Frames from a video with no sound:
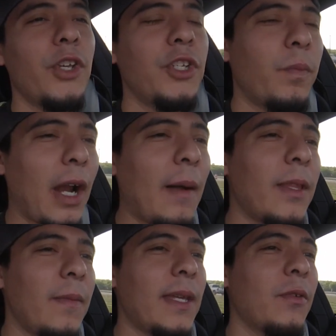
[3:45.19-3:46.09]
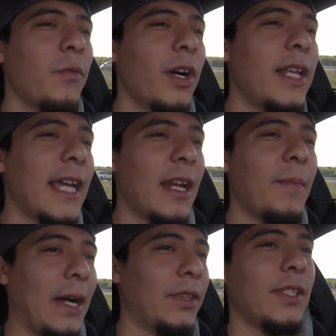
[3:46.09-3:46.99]
we should probably be running at
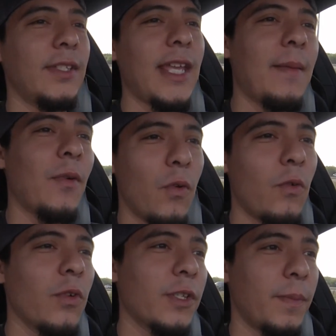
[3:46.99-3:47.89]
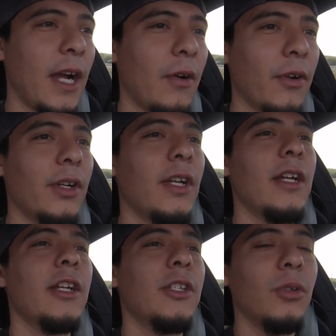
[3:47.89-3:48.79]
about the same horsepower.
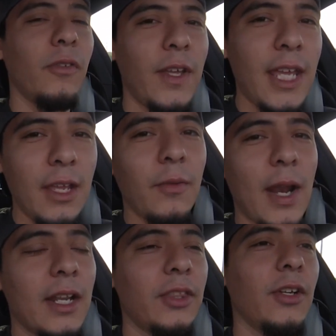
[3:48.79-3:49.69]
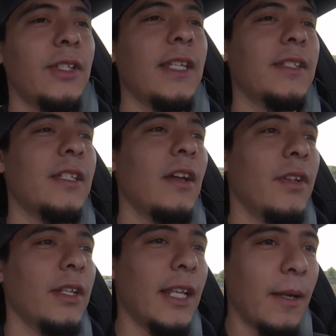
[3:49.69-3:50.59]
So if he ran a
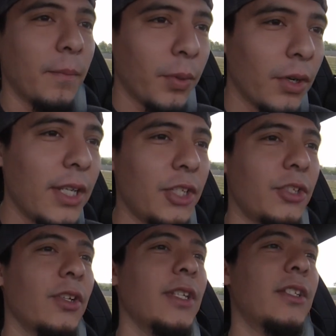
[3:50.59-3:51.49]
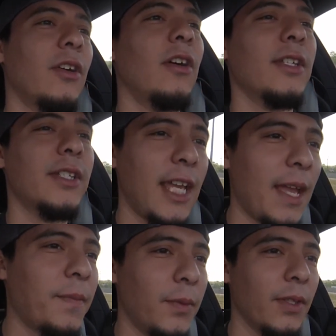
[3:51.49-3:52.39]
13.7, then I'm pretty sure this car is
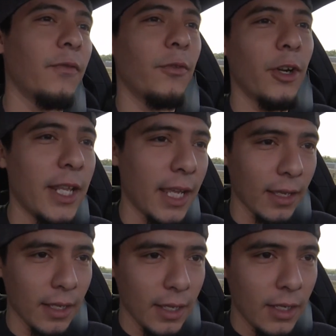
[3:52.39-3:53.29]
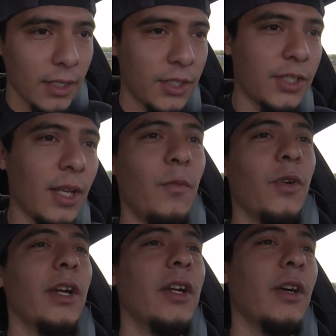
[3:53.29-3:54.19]
capable of running
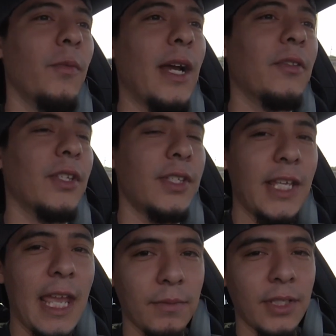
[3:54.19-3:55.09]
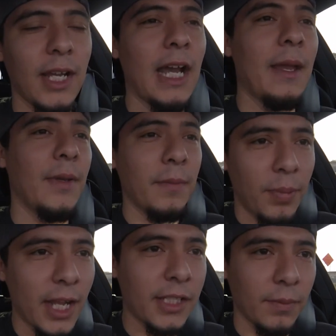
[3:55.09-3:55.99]
somewhere around the same time
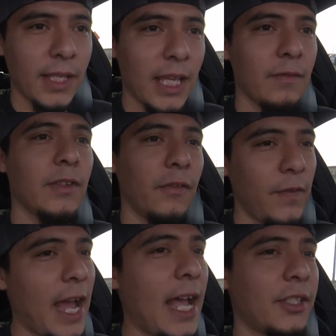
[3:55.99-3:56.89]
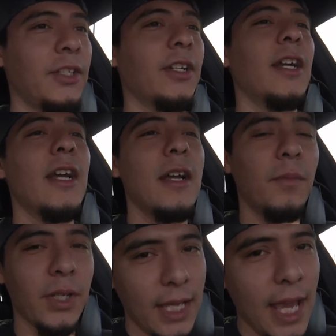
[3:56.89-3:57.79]
and possibly even faster.
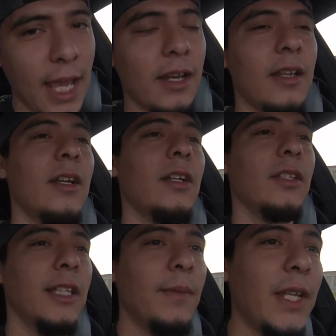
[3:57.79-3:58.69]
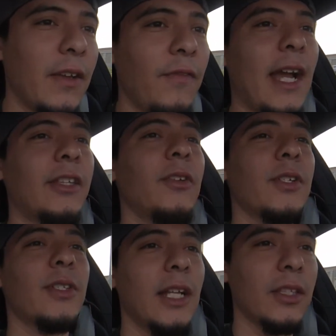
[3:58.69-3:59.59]
But again, the limiting factor
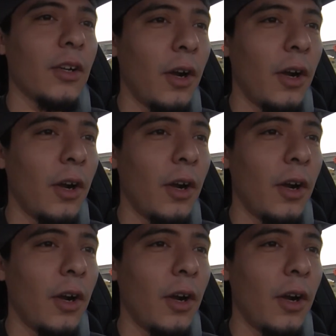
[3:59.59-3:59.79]
is not the